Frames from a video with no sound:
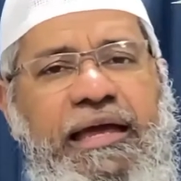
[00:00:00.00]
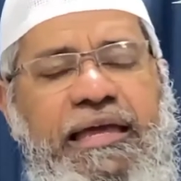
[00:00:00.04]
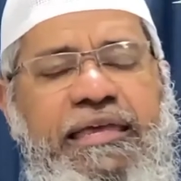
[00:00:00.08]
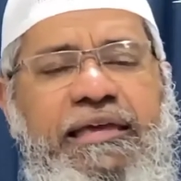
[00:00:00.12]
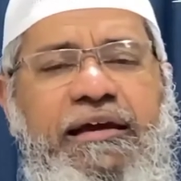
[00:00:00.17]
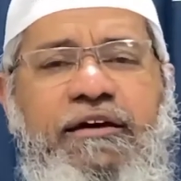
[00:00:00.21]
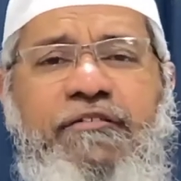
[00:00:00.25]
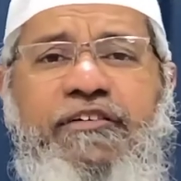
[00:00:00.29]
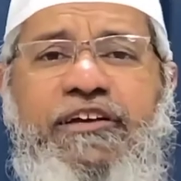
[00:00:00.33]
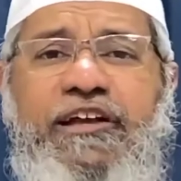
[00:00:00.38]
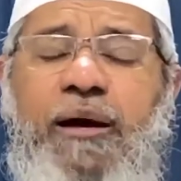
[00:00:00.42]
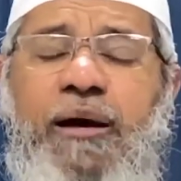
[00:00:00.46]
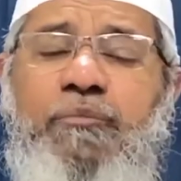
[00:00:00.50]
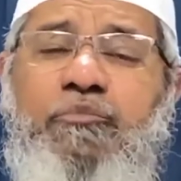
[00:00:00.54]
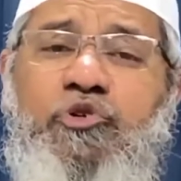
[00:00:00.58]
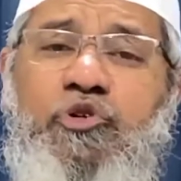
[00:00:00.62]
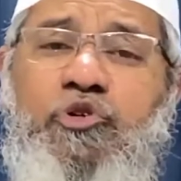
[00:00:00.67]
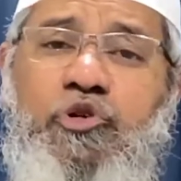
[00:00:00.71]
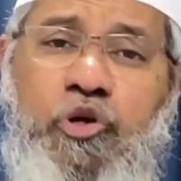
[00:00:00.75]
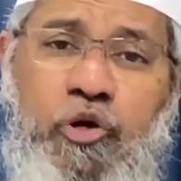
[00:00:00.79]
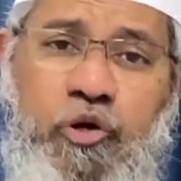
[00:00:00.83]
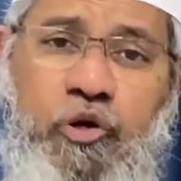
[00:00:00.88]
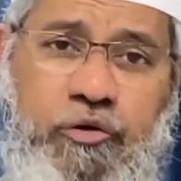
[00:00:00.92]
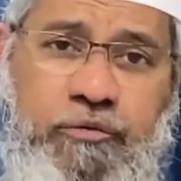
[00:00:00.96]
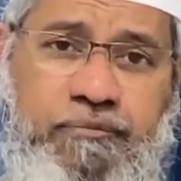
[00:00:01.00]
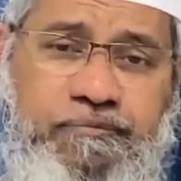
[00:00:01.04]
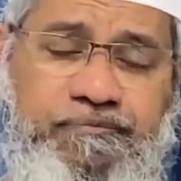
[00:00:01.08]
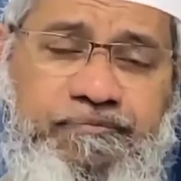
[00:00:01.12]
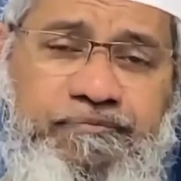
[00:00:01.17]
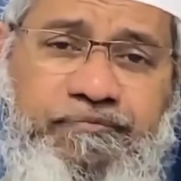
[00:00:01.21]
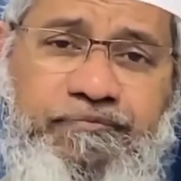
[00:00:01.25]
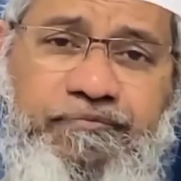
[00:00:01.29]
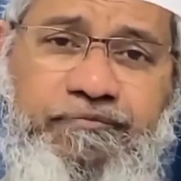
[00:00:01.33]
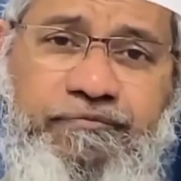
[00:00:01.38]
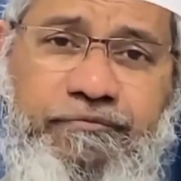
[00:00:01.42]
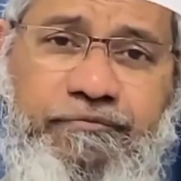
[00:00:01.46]
Here we come to
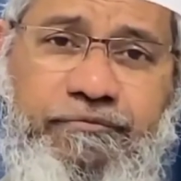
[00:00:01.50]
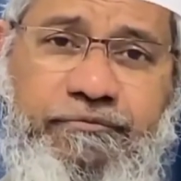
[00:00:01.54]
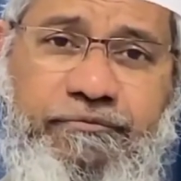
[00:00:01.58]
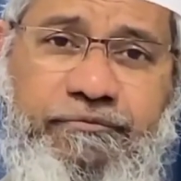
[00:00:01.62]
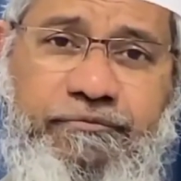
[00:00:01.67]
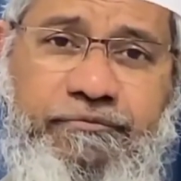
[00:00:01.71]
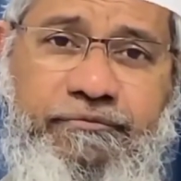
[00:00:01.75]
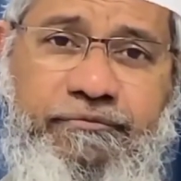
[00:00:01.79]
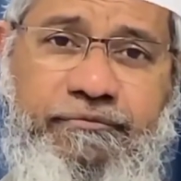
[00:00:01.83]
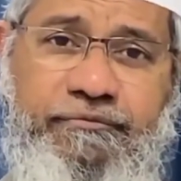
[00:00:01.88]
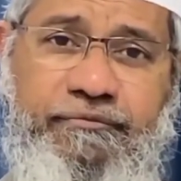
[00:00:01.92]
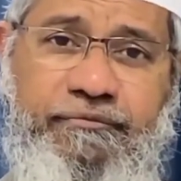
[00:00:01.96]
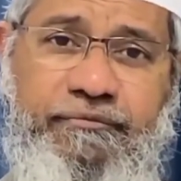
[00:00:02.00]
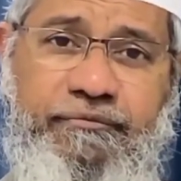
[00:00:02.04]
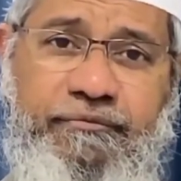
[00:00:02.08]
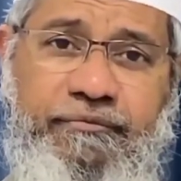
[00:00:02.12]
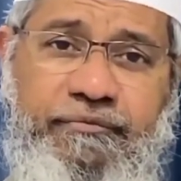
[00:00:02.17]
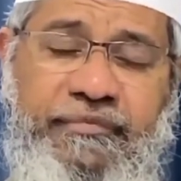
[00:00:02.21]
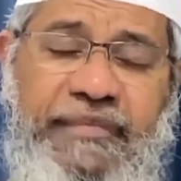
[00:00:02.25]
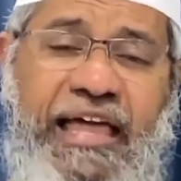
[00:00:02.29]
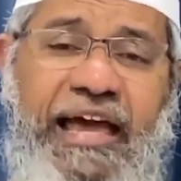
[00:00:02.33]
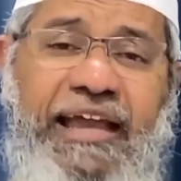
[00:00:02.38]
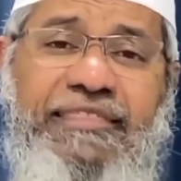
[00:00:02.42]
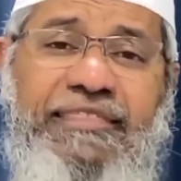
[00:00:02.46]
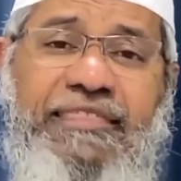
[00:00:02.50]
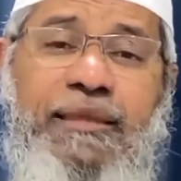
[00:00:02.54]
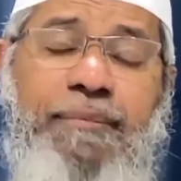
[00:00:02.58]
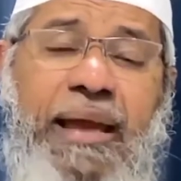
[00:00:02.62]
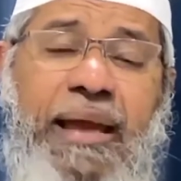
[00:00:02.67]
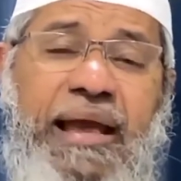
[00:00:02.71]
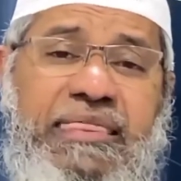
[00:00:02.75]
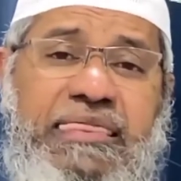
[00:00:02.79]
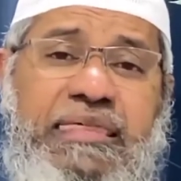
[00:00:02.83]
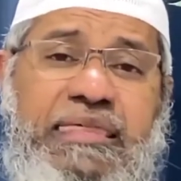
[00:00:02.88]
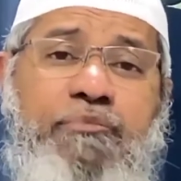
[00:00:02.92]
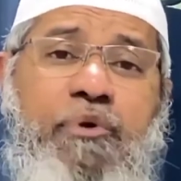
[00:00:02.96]
know that the
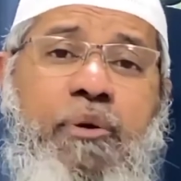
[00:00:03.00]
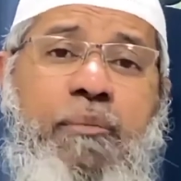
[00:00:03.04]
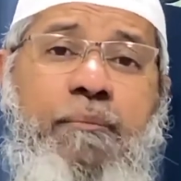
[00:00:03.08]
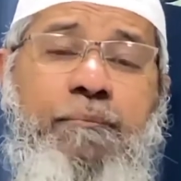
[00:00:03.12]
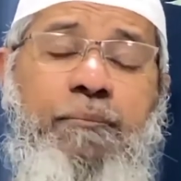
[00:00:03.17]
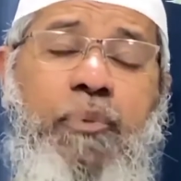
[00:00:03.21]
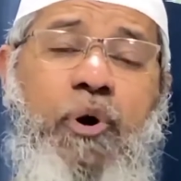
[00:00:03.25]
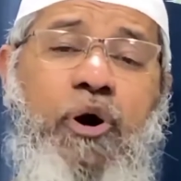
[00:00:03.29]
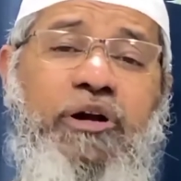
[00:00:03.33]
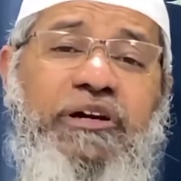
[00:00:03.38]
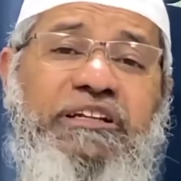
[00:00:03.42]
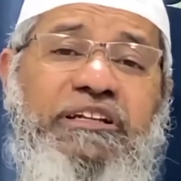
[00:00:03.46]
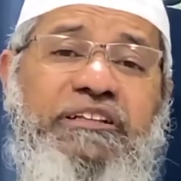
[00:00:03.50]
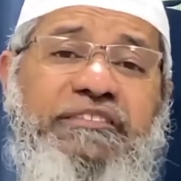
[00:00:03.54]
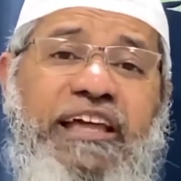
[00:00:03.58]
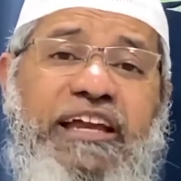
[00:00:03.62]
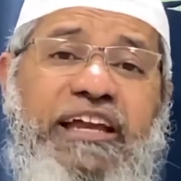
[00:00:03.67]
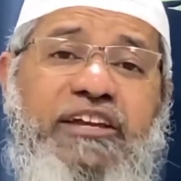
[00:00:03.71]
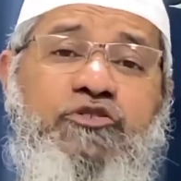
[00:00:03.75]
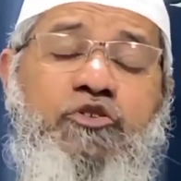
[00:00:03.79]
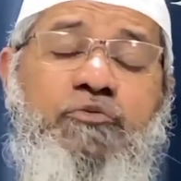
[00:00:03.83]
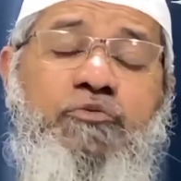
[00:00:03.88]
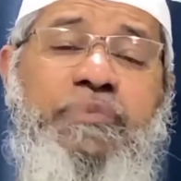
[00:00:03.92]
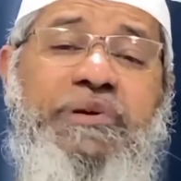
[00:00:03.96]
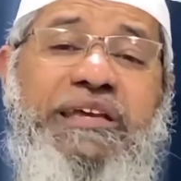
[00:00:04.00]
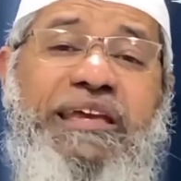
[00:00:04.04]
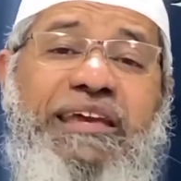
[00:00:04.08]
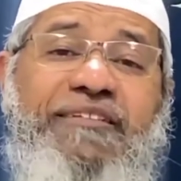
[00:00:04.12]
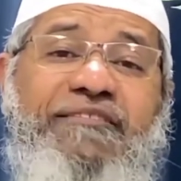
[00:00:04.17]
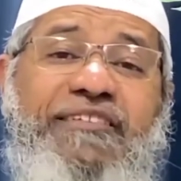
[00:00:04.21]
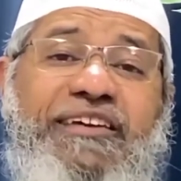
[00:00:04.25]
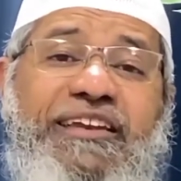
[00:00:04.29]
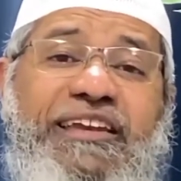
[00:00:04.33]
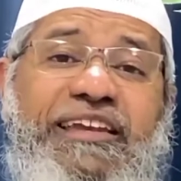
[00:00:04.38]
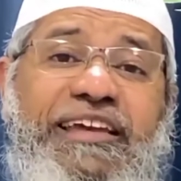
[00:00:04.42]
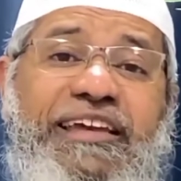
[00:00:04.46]
maximum importance that should be
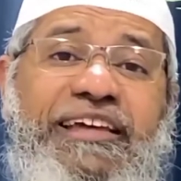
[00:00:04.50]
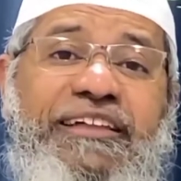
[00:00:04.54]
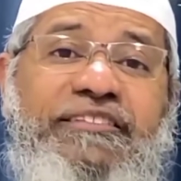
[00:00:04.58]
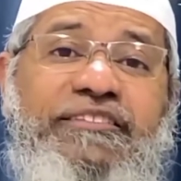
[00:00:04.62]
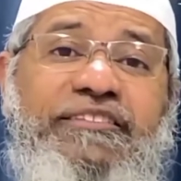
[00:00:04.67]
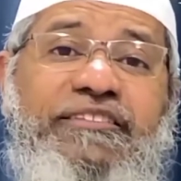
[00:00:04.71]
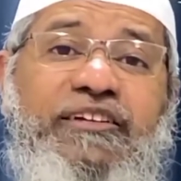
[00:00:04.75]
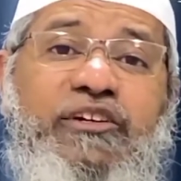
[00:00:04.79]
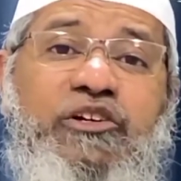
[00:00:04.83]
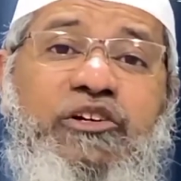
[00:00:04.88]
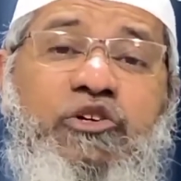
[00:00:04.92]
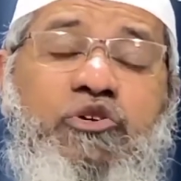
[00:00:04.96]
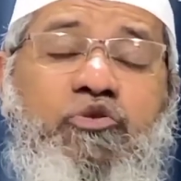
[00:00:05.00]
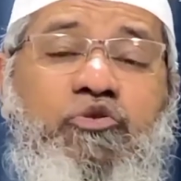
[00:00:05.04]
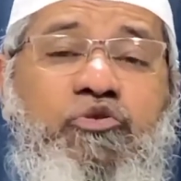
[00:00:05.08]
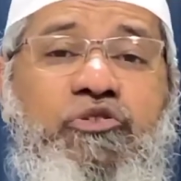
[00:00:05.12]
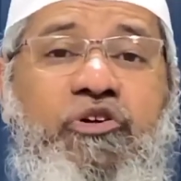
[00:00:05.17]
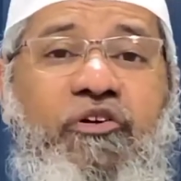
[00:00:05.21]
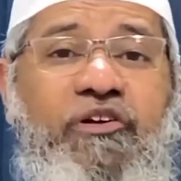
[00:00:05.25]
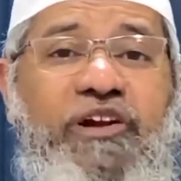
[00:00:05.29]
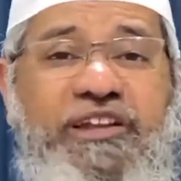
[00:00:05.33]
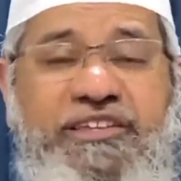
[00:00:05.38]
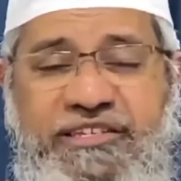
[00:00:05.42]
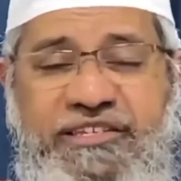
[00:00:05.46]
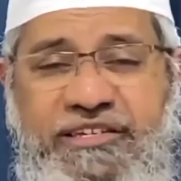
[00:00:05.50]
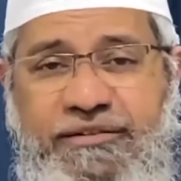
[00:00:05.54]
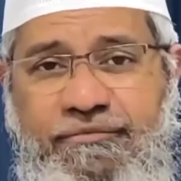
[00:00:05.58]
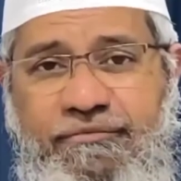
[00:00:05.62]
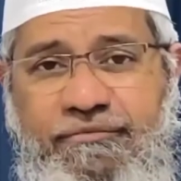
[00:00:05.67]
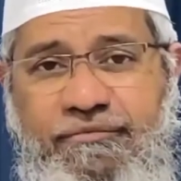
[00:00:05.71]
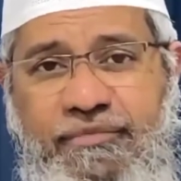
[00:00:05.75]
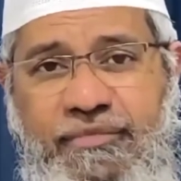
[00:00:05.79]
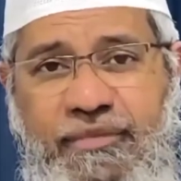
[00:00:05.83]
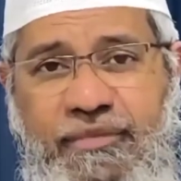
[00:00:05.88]
given is to the religion,